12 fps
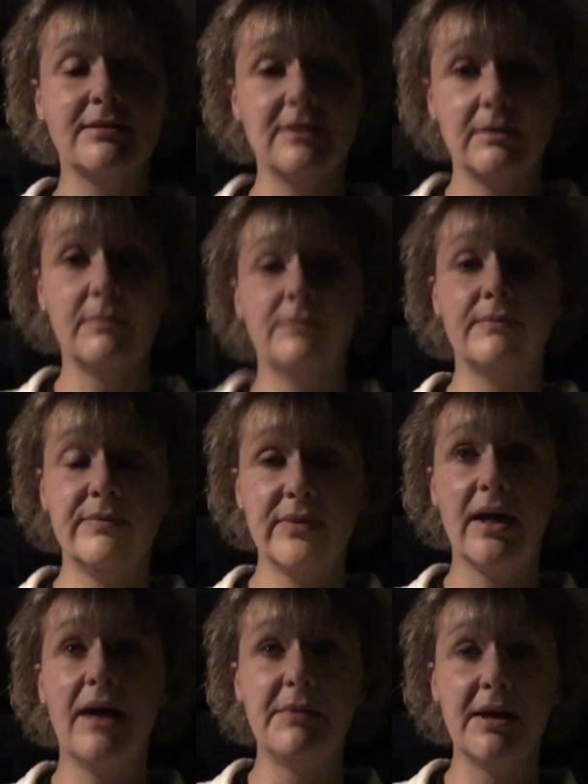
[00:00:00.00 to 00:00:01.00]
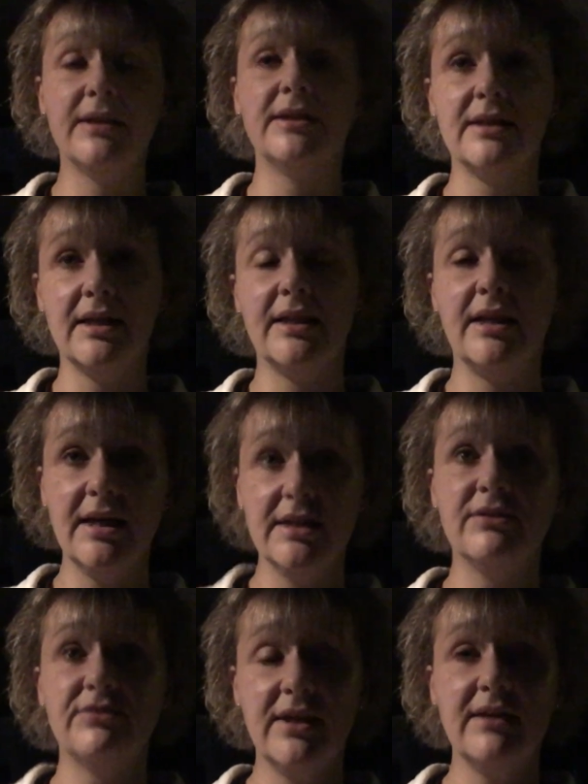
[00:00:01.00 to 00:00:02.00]
Um, I mean, I, I like
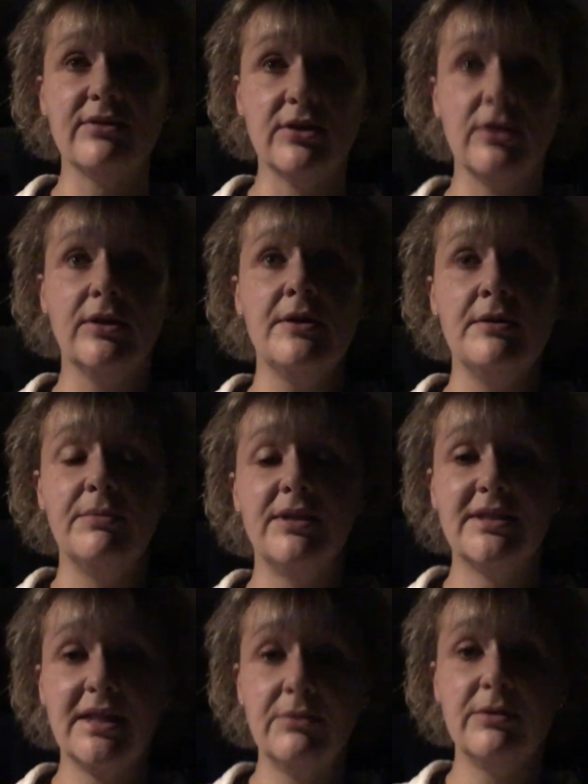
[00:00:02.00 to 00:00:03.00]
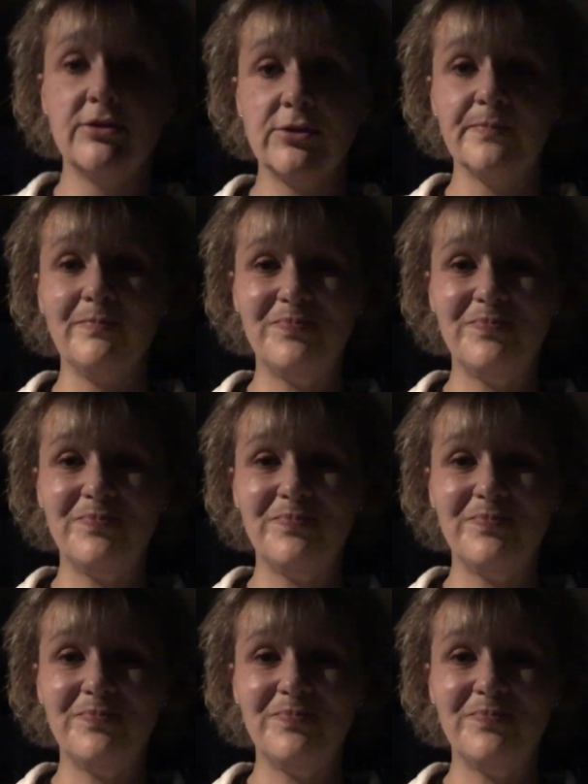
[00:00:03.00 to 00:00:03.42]
the flavor, but it's kind of those,